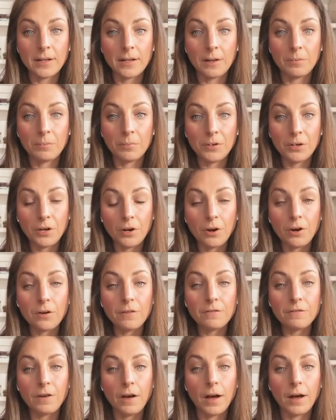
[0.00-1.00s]
and
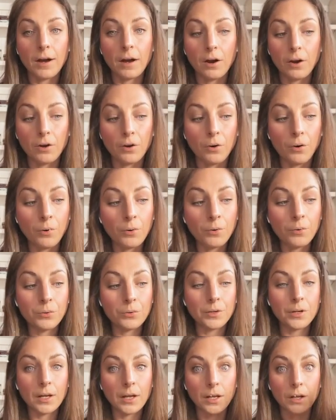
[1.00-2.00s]
purify our
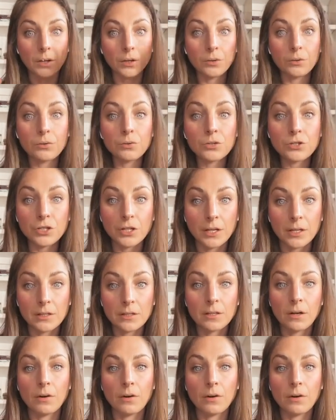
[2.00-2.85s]
own illusions,